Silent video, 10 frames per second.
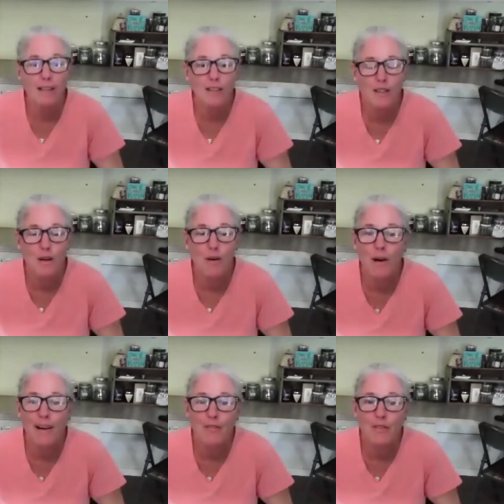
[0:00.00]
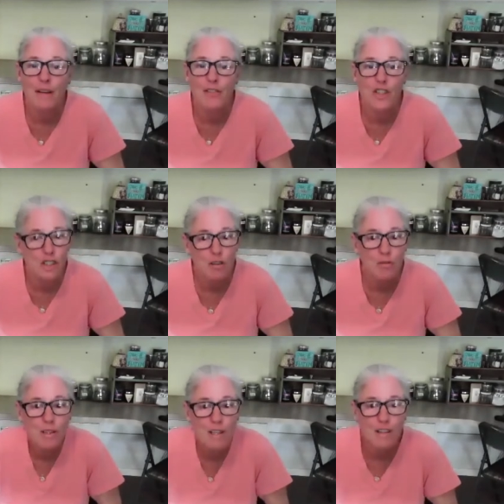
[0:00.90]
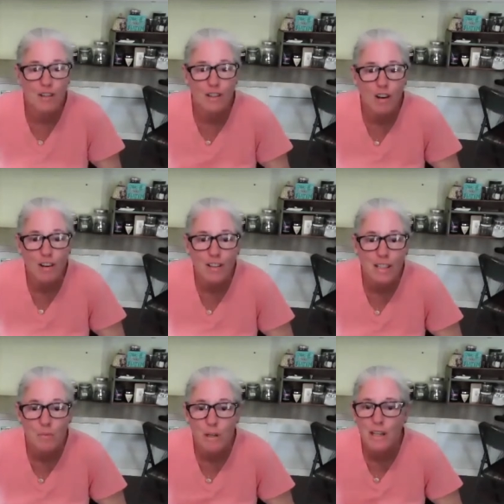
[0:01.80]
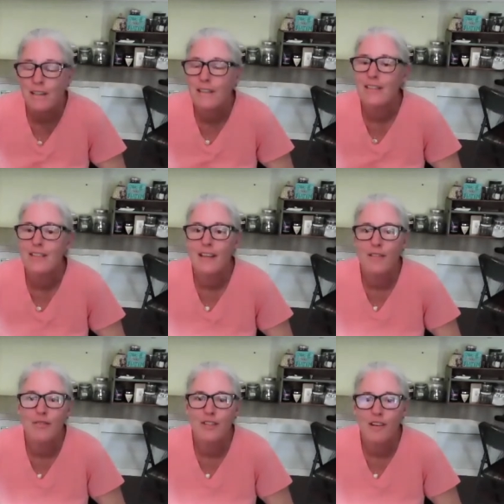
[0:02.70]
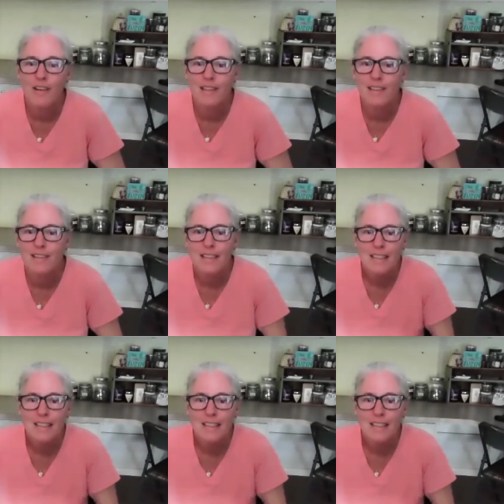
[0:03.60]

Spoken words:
So if you have children that you're gardening with, instead of starting a